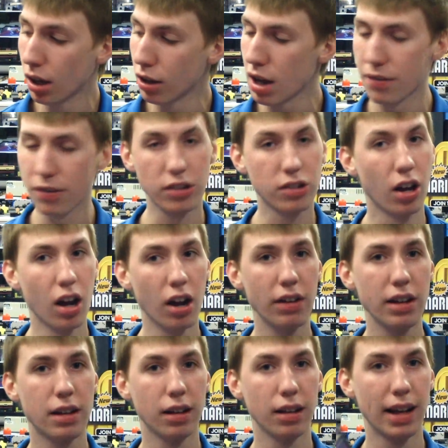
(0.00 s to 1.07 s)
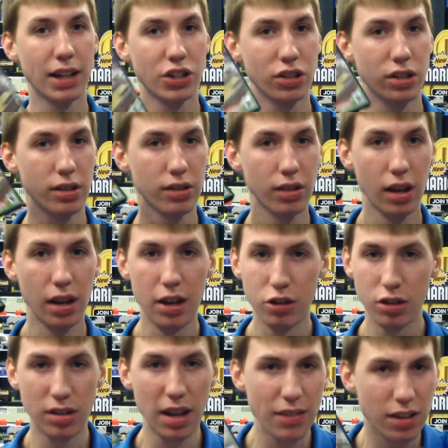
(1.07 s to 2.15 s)
you have Atari collections,
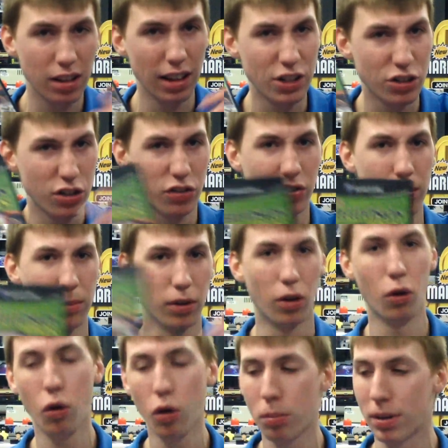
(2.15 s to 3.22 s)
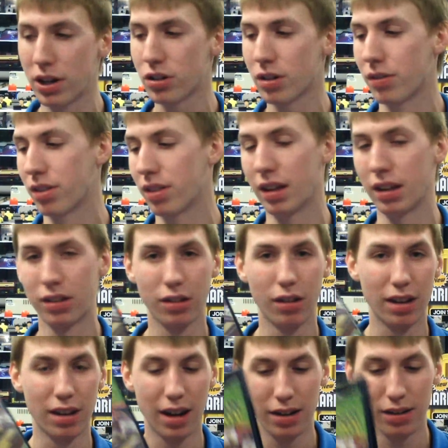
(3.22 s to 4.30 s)
you just had collections from a whole bunch of things,
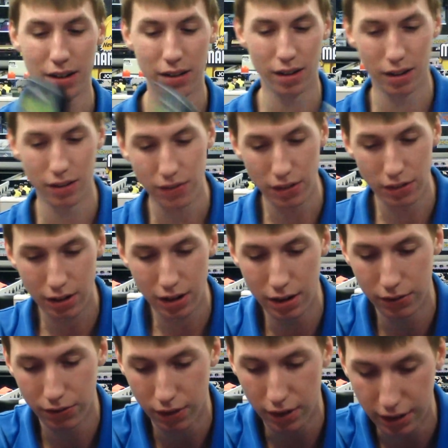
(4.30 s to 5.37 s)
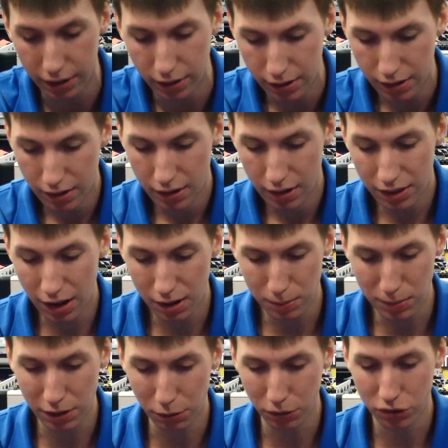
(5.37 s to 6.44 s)
so I found it kind of funny. I
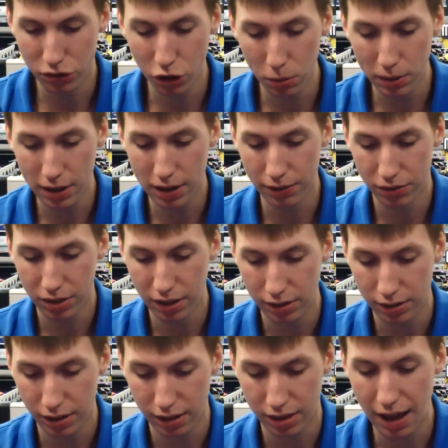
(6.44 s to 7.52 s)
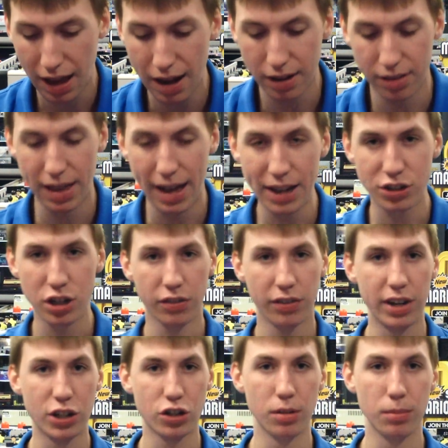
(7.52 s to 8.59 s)
mean, there were so many of things like that in that
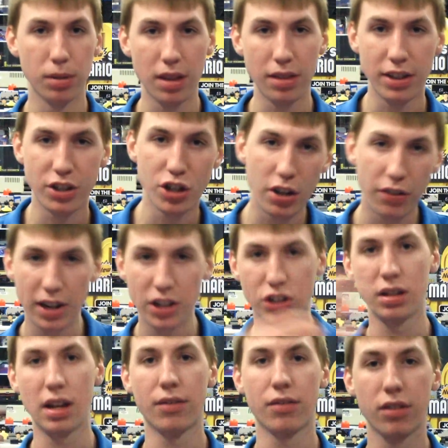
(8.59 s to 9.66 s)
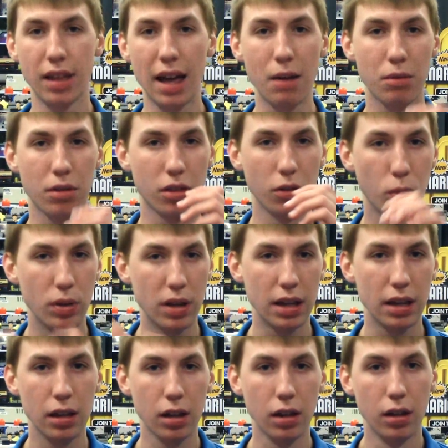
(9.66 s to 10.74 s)
generation, but then the generation after that, with the
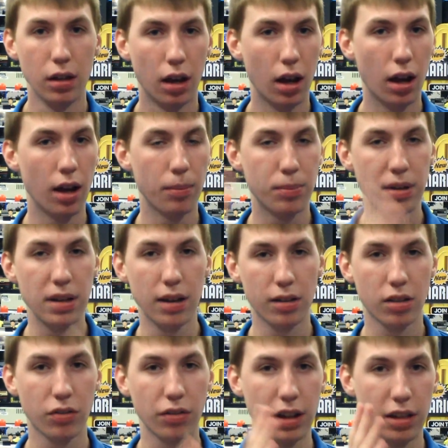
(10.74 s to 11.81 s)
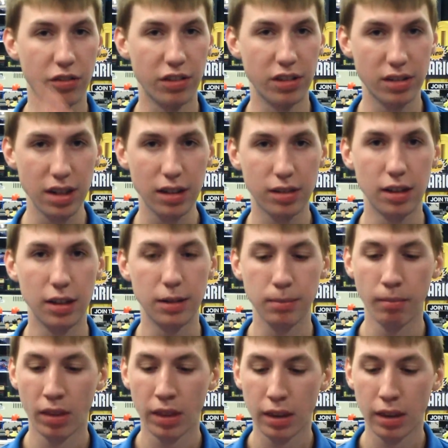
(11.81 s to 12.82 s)
Wii, PS3, and 360,